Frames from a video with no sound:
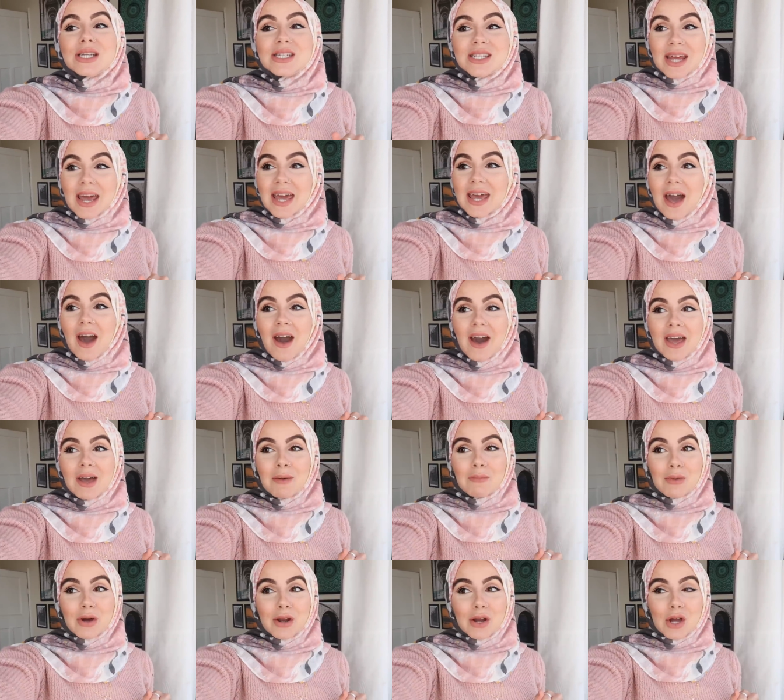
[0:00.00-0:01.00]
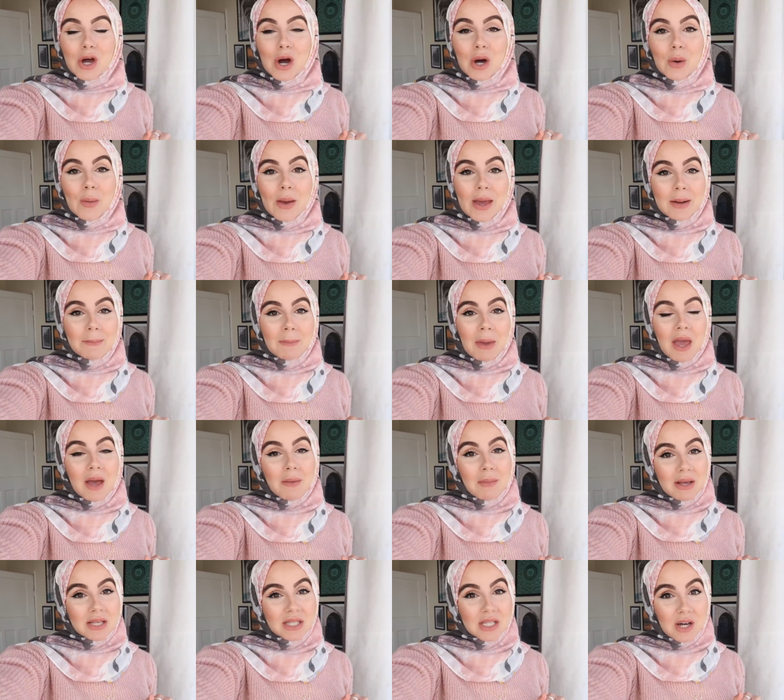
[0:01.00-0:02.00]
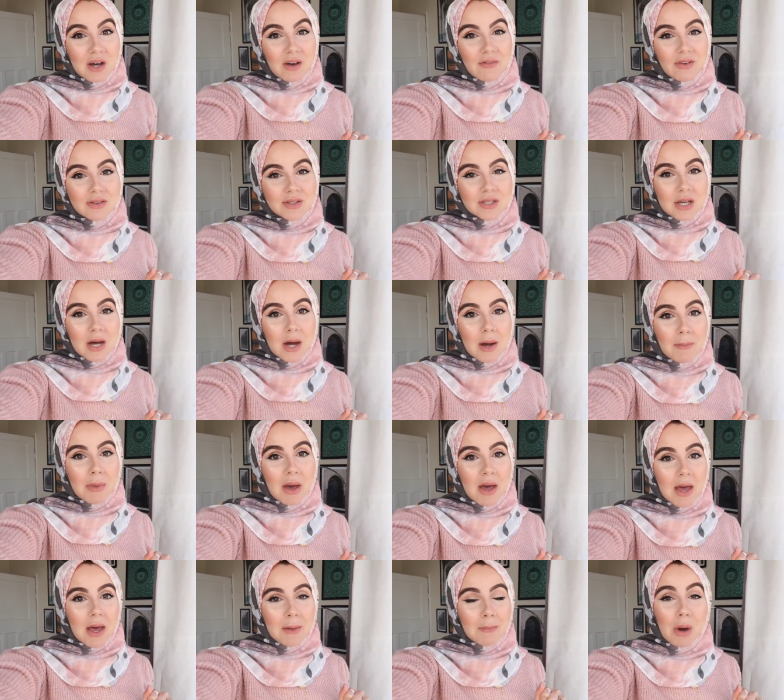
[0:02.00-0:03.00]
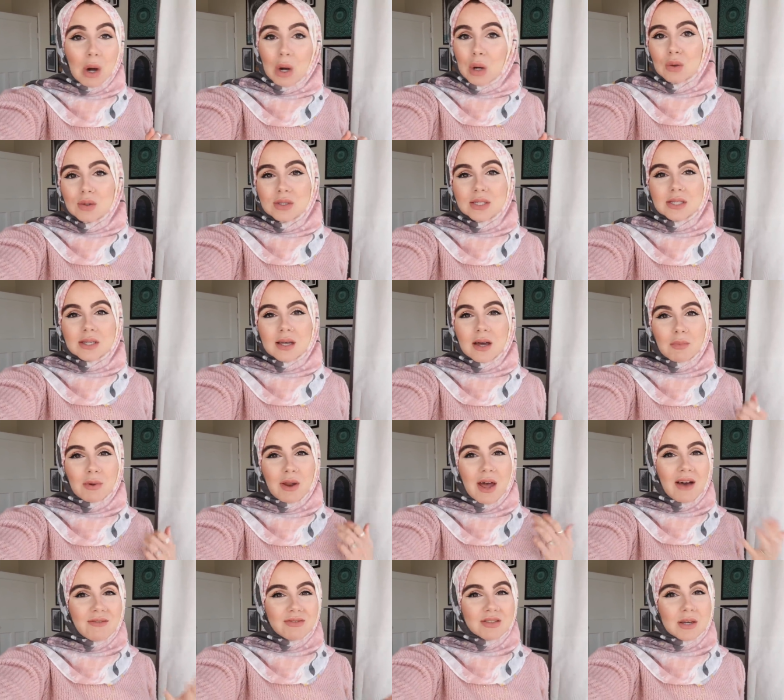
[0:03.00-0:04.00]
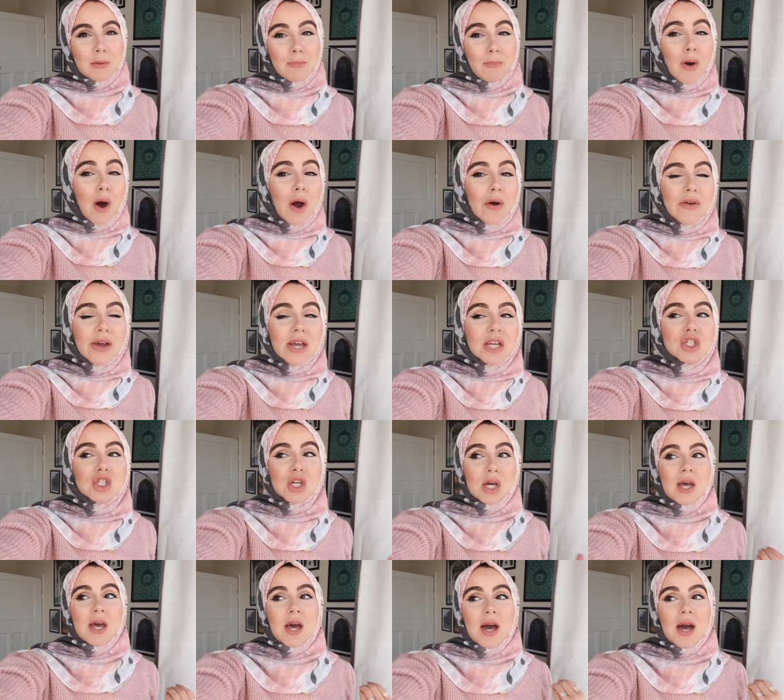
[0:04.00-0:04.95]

today I am gonna go and make myself some um, oats. I'm gonna have some porridge.